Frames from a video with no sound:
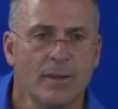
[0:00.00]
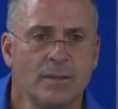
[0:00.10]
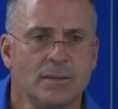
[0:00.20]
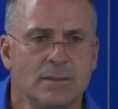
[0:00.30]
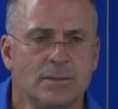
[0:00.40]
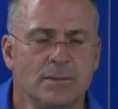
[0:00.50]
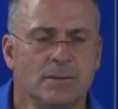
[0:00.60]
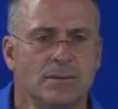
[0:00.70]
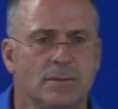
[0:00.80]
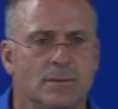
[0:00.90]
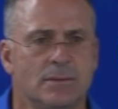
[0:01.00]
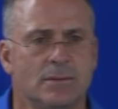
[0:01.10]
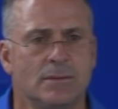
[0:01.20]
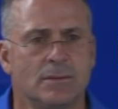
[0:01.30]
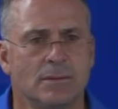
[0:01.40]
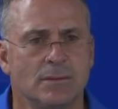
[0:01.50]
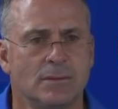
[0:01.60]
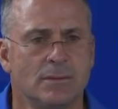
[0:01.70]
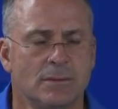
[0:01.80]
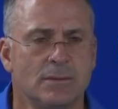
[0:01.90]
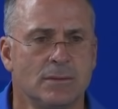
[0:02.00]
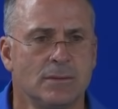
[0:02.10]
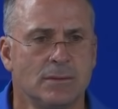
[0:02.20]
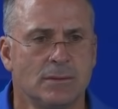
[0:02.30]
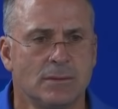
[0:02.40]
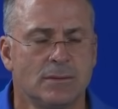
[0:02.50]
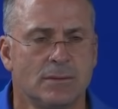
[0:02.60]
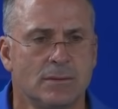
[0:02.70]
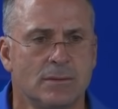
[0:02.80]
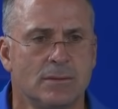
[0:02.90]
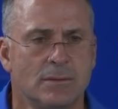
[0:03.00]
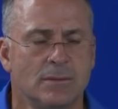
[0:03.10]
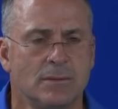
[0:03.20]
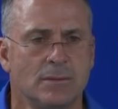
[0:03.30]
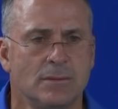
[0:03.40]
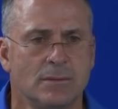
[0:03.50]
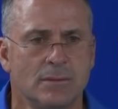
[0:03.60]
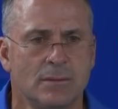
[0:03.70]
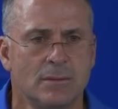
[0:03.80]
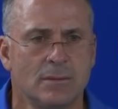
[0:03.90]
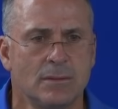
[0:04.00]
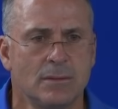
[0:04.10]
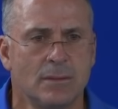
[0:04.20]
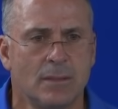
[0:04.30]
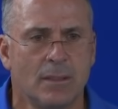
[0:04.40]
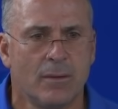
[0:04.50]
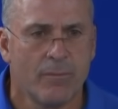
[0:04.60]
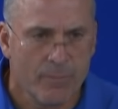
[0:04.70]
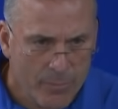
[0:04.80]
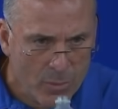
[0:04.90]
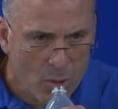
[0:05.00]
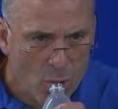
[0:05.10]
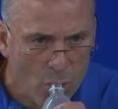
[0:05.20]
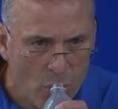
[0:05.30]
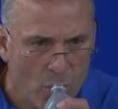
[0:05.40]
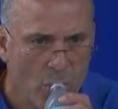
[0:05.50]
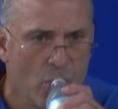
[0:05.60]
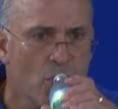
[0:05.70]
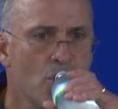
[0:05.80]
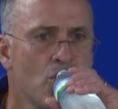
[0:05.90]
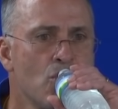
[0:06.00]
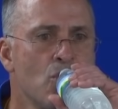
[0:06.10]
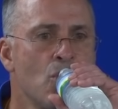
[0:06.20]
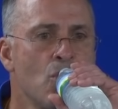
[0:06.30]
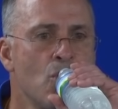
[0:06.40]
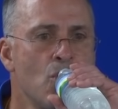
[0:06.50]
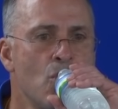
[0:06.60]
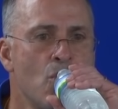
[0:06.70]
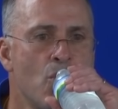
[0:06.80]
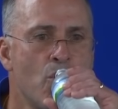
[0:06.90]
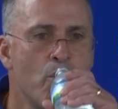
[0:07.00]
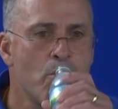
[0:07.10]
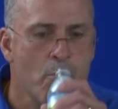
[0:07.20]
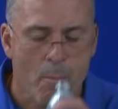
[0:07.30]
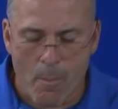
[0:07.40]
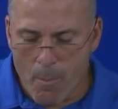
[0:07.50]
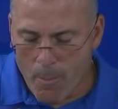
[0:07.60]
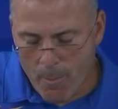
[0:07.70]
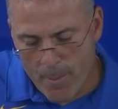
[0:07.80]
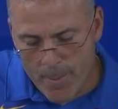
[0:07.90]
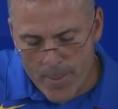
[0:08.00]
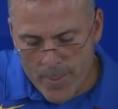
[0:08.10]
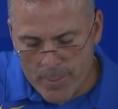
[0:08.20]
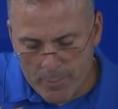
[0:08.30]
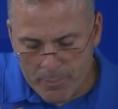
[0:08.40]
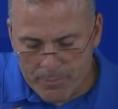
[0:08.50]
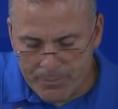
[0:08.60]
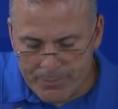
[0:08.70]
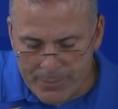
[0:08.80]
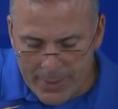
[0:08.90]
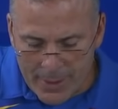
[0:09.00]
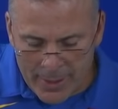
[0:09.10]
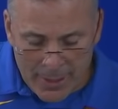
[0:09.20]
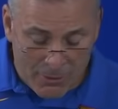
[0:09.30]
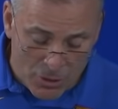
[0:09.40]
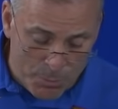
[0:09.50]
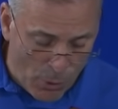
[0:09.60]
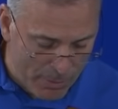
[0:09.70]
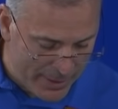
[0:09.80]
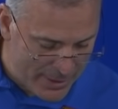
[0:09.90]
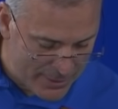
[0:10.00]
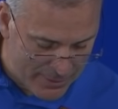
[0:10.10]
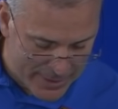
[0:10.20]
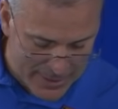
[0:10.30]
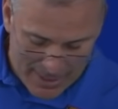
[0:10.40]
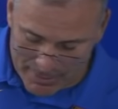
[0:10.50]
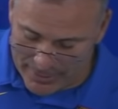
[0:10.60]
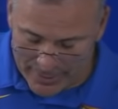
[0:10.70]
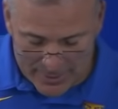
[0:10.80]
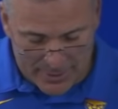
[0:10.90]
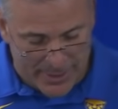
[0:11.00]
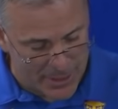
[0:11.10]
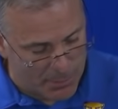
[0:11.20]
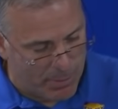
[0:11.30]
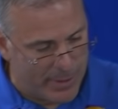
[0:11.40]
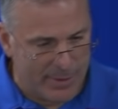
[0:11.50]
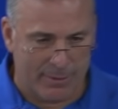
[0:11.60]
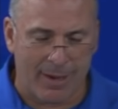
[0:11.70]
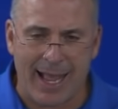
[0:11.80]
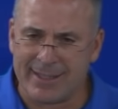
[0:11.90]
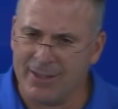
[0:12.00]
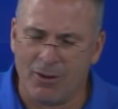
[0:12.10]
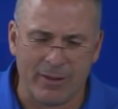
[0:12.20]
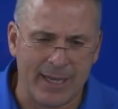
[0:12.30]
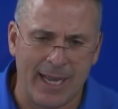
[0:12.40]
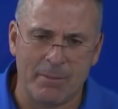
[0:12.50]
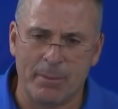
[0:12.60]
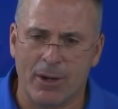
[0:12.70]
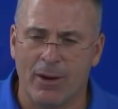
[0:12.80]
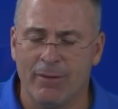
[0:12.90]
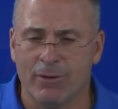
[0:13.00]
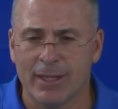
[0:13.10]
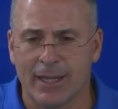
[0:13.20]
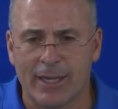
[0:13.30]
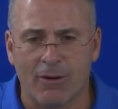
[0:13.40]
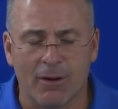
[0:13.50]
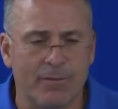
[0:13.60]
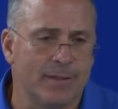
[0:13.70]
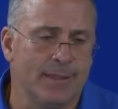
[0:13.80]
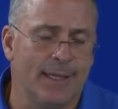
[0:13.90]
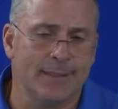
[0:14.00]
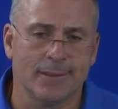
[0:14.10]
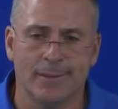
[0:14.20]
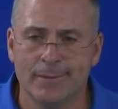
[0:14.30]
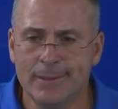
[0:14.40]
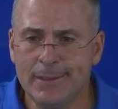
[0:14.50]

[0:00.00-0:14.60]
And now, like you said, on the, on the road, loud, hostile environment, the procedure plays weren't as much of a problem for you guys. Uh, what have you seen from them just in the different You know, Coach Borbely does a great job. It's a discipline. They're locked in all the time. I mean, I really like our offensive line. So,